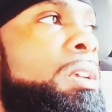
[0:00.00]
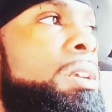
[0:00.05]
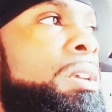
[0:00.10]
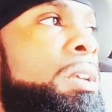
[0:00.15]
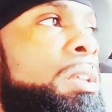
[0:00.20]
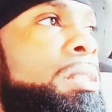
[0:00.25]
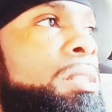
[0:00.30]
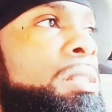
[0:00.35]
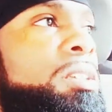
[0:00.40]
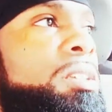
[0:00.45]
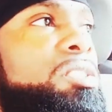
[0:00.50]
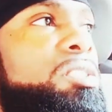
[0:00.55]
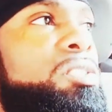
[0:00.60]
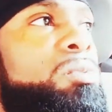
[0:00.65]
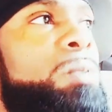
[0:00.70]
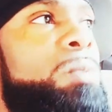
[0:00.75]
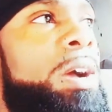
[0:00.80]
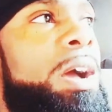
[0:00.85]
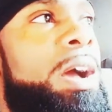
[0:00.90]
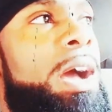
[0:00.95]
And this is
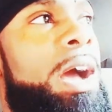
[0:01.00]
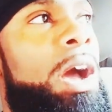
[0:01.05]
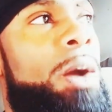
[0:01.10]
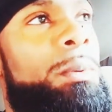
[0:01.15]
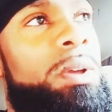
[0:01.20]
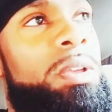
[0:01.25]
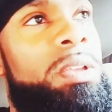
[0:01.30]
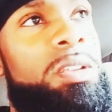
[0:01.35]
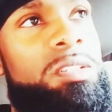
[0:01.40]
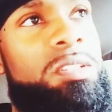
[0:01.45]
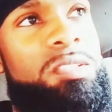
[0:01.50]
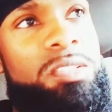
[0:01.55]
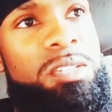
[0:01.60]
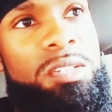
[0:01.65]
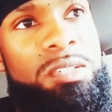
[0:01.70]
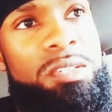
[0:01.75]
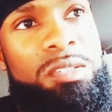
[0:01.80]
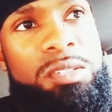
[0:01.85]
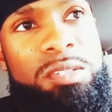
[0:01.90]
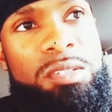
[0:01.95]
why our
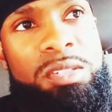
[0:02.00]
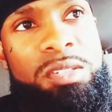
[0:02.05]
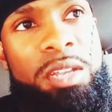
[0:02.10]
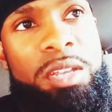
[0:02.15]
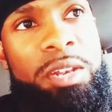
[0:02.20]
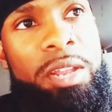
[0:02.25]
ancestors didn't